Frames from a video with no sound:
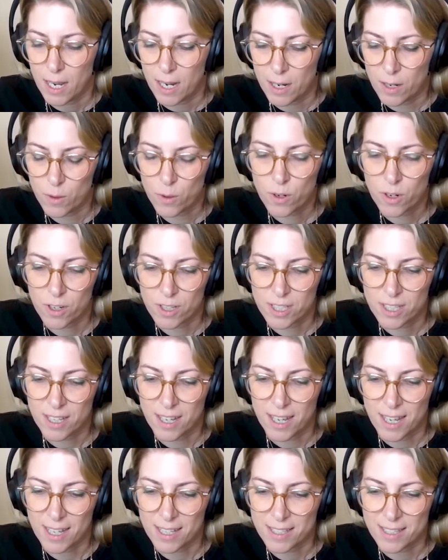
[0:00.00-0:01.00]
look at
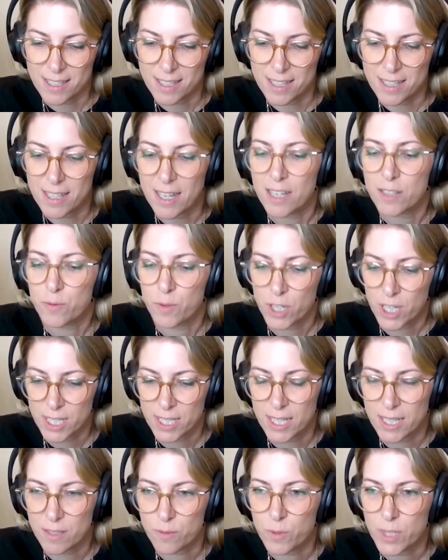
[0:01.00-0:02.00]
the network
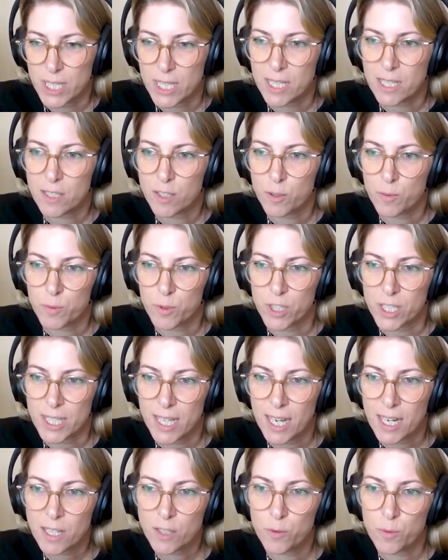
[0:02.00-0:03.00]
that we need to
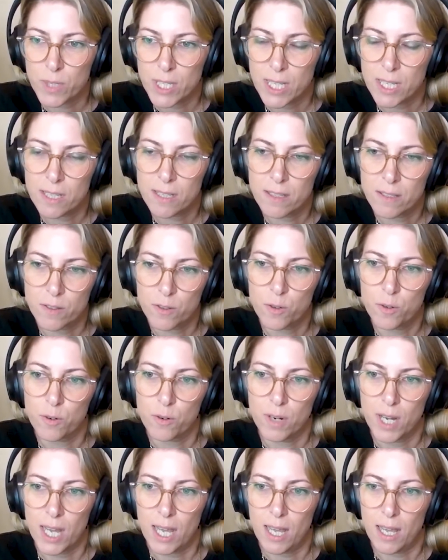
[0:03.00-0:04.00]
protect, we need
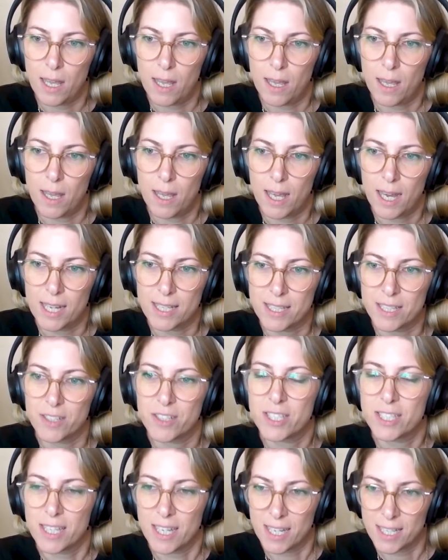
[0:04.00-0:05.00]
to
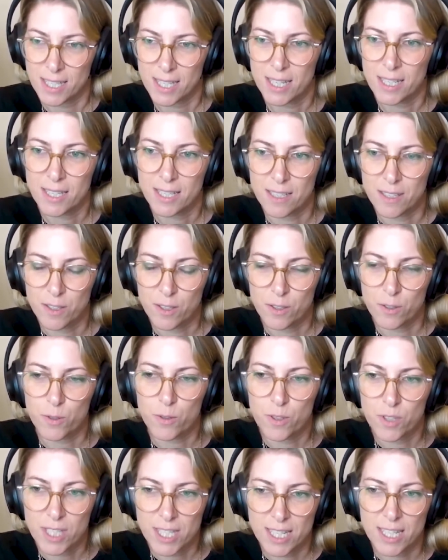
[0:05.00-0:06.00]
understand it and
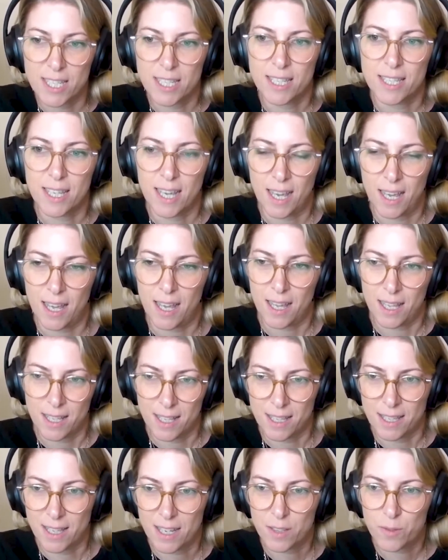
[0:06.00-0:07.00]
do this
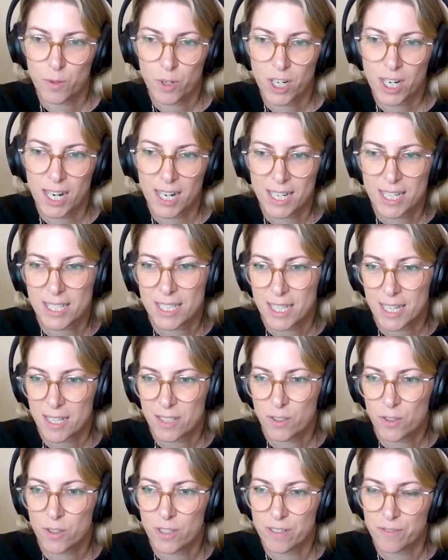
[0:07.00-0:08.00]
network
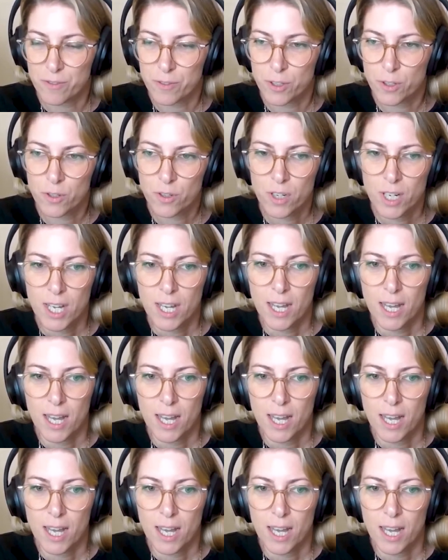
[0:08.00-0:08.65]
architecture review,